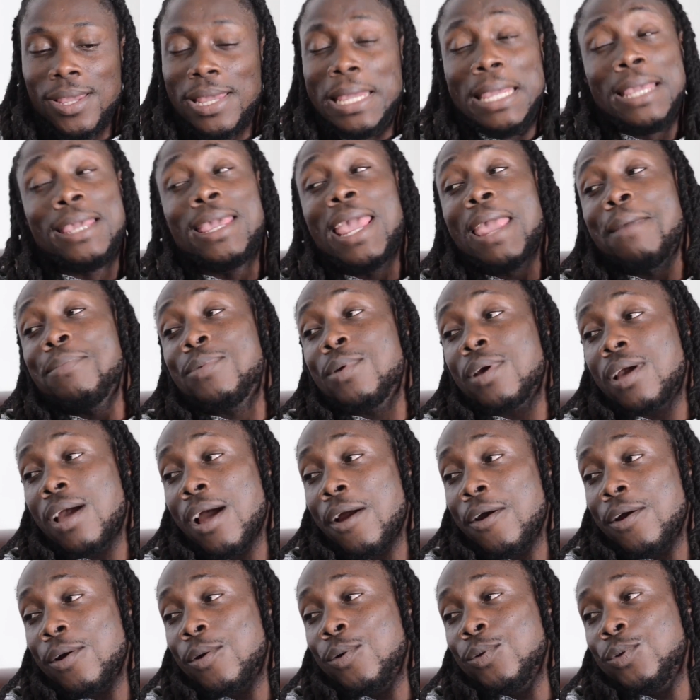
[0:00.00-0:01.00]
he came to
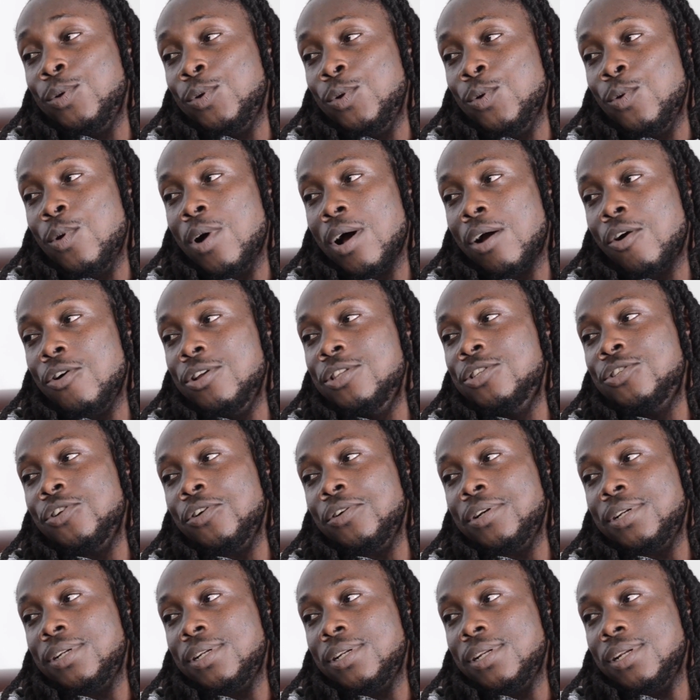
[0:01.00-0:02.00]
Carriacou to do a
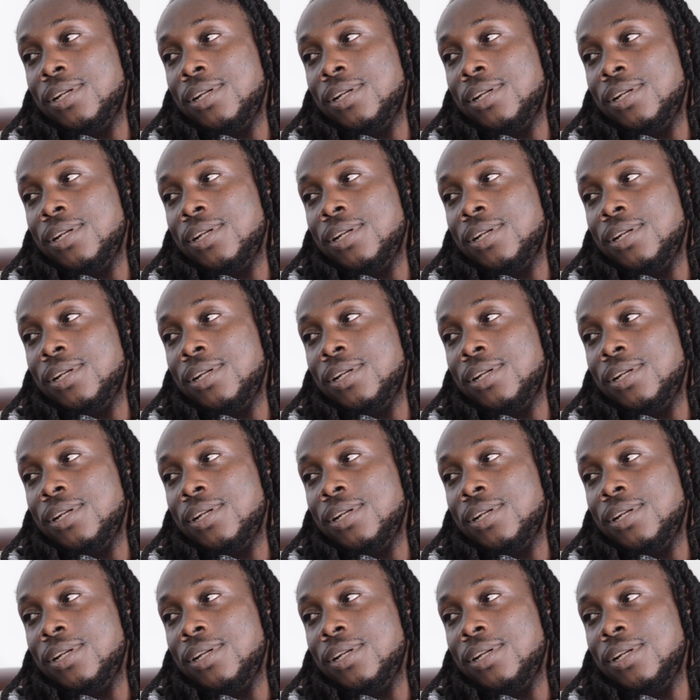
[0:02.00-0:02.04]
concert.